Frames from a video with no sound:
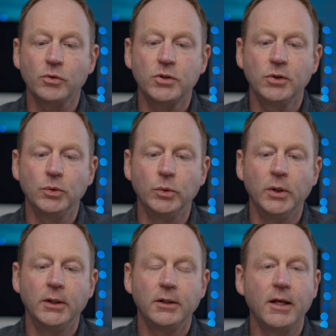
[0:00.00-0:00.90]
too,
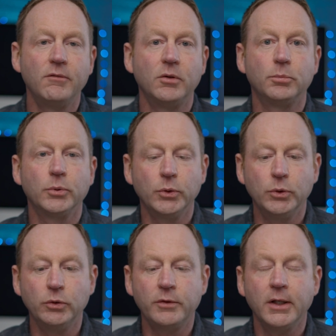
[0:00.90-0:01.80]
they've
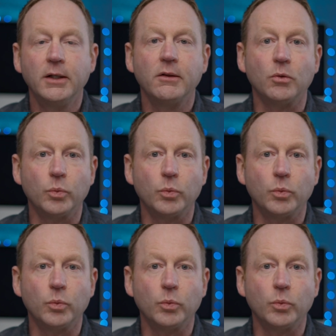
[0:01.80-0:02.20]
improved the